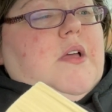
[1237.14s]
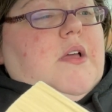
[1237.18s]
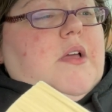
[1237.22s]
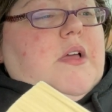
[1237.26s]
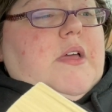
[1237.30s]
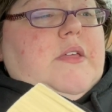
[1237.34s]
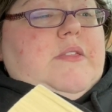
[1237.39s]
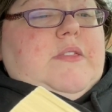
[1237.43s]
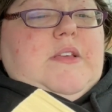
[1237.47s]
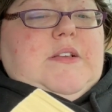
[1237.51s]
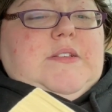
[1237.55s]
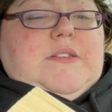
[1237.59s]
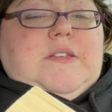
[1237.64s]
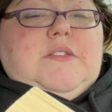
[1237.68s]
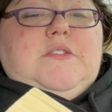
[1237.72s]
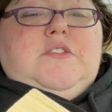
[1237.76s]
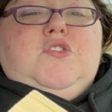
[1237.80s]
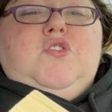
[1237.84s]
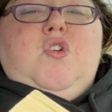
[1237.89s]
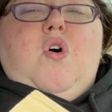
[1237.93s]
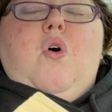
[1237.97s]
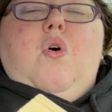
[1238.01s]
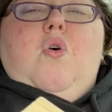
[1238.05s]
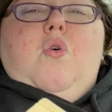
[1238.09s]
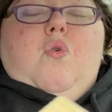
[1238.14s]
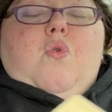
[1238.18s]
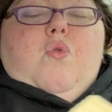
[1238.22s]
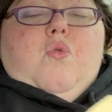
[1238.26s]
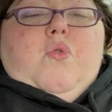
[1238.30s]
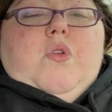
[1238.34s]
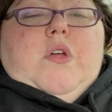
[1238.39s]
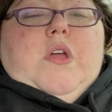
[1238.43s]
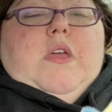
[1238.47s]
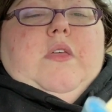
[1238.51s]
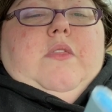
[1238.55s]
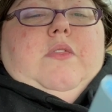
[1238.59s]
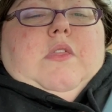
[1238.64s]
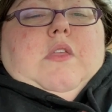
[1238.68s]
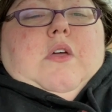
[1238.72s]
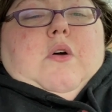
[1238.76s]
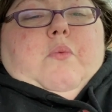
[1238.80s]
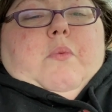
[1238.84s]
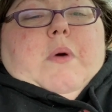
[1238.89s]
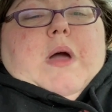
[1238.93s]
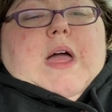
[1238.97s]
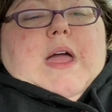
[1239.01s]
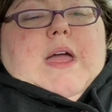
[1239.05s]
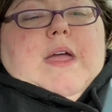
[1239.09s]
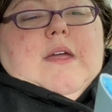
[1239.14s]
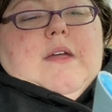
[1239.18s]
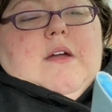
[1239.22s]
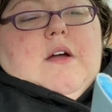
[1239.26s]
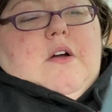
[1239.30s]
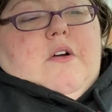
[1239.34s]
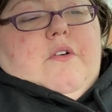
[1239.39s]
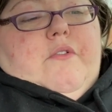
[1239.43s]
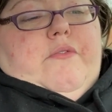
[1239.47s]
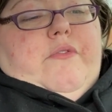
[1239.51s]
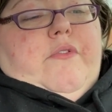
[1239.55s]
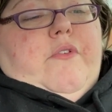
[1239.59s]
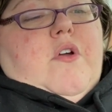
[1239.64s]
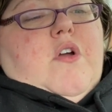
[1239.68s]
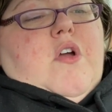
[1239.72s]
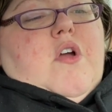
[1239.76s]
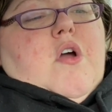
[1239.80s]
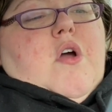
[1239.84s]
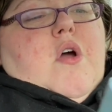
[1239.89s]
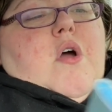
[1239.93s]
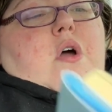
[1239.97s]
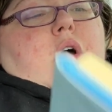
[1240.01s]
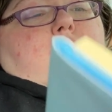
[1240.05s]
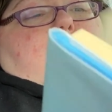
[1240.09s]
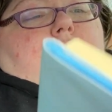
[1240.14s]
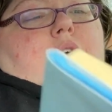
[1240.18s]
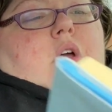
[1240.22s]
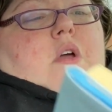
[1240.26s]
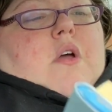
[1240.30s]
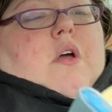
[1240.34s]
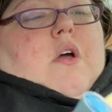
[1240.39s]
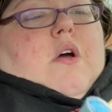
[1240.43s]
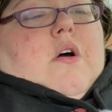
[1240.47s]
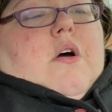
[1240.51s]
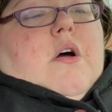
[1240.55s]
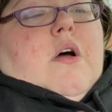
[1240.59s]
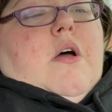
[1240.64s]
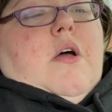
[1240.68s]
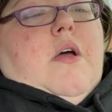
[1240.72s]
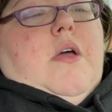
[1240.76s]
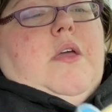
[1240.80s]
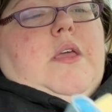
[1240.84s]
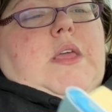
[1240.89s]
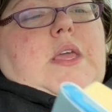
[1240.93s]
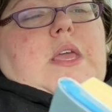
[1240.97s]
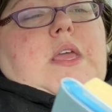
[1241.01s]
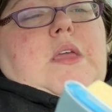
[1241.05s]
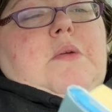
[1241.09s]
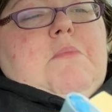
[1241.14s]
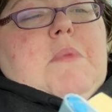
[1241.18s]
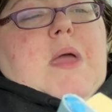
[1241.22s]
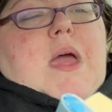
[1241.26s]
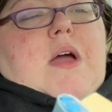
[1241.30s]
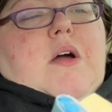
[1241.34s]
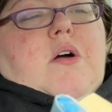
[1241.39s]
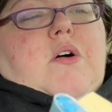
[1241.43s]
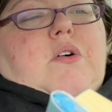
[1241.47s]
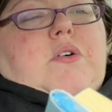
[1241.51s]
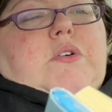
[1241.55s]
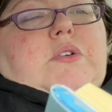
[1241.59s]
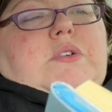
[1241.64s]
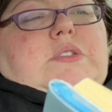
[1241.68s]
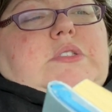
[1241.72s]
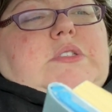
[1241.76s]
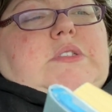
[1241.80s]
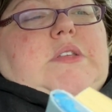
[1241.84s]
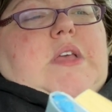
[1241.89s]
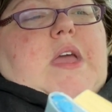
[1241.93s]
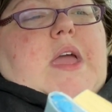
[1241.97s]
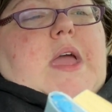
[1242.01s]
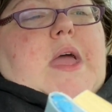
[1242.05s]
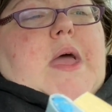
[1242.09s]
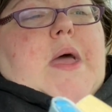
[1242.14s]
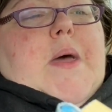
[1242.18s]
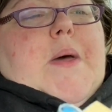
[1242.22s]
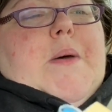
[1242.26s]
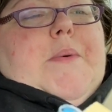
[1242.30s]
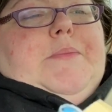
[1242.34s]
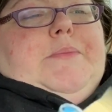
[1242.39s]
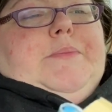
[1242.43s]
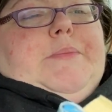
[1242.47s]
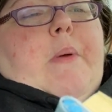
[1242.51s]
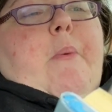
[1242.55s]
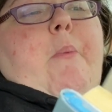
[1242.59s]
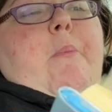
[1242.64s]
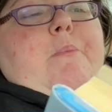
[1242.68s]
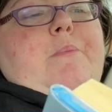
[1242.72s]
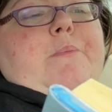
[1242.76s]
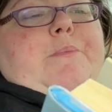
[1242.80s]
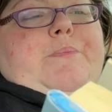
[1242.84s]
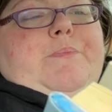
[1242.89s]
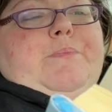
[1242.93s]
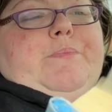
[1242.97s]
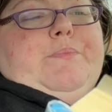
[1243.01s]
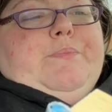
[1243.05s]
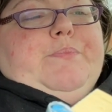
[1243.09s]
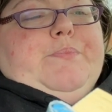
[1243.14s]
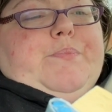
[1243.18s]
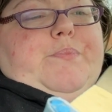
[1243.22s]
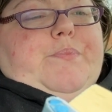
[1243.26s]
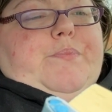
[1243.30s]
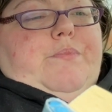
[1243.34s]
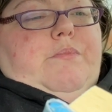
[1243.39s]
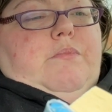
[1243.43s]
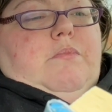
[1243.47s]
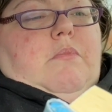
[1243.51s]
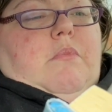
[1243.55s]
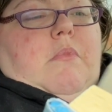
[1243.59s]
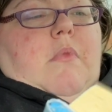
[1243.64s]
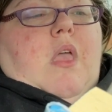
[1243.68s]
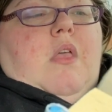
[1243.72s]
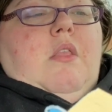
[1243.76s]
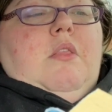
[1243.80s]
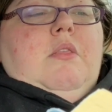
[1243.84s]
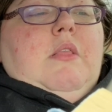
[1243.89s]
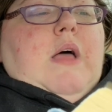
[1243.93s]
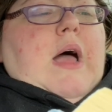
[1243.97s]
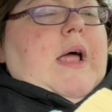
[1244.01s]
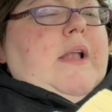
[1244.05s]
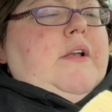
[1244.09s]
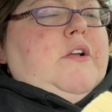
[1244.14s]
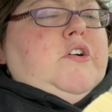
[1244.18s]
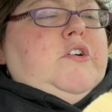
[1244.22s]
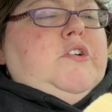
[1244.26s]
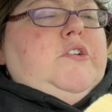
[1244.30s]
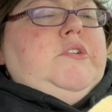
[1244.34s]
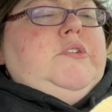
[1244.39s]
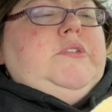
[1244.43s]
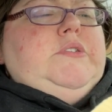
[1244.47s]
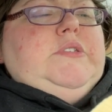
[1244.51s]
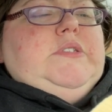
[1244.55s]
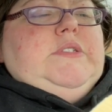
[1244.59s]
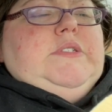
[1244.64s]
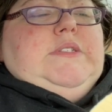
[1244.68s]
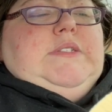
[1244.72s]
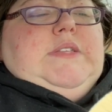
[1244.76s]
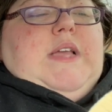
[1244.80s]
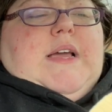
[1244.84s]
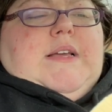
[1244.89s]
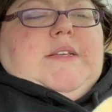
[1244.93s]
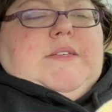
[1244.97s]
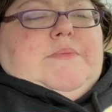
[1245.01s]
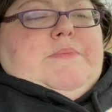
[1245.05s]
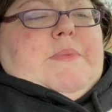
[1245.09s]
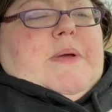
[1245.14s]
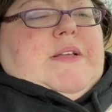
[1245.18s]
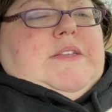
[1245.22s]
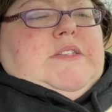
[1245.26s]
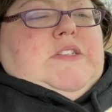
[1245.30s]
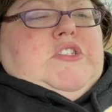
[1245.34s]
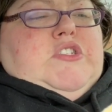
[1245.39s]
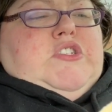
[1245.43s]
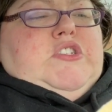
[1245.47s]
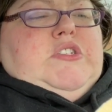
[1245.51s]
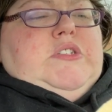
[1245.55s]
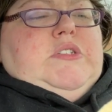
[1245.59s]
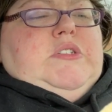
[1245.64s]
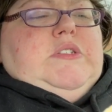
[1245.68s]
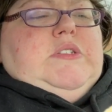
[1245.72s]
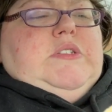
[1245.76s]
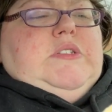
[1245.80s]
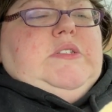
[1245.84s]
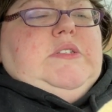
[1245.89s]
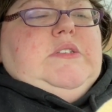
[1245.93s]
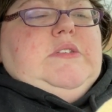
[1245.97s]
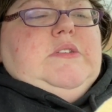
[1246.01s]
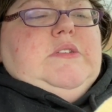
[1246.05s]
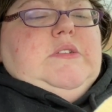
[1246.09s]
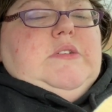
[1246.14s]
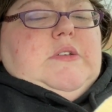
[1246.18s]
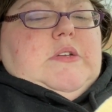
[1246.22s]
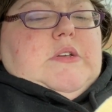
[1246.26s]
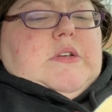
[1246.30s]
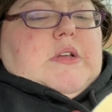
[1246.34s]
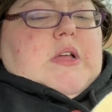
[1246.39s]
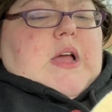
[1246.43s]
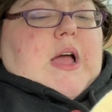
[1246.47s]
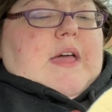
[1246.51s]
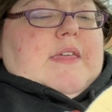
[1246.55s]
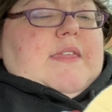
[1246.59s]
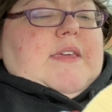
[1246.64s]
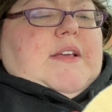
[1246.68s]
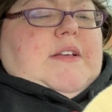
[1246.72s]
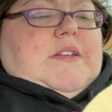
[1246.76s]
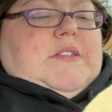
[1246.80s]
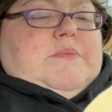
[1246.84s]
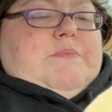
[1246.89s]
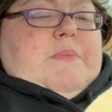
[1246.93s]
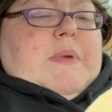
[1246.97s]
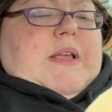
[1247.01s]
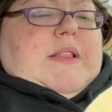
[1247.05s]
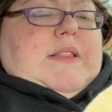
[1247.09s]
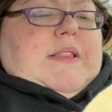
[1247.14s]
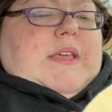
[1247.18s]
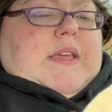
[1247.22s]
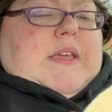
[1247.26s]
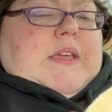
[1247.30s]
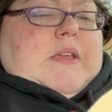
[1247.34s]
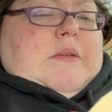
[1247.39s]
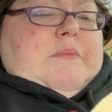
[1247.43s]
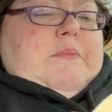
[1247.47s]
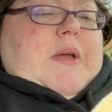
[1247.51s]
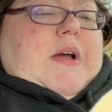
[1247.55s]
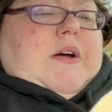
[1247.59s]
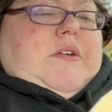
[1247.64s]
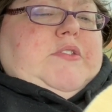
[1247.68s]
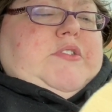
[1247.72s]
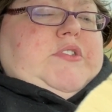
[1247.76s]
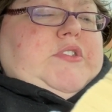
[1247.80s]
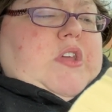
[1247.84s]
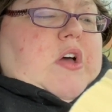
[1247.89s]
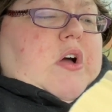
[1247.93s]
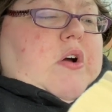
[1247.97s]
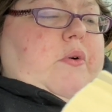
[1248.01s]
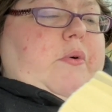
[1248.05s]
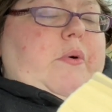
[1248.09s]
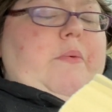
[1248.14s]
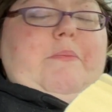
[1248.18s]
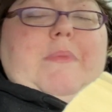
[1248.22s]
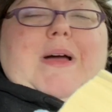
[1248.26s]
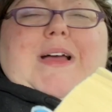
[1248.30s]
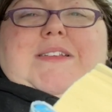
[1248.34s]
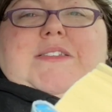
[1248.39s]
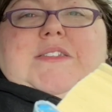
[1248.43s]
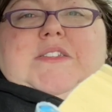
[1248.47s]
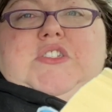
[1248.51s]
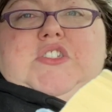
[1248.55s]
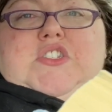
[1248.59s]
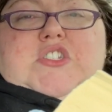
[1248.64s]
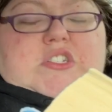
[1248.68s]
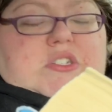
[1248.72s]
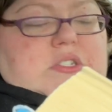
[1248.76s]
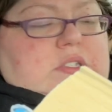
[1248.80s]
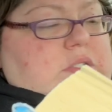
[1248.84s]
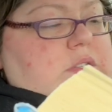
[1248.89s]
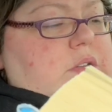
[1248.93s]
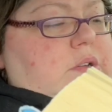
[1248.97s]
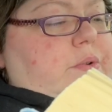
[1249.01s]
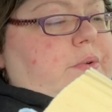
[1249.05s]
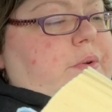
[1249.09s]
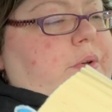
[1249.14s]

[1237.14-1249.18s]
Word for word: this is told in the way of emails and letters, text messages. I think it's mainly emails though, and messages.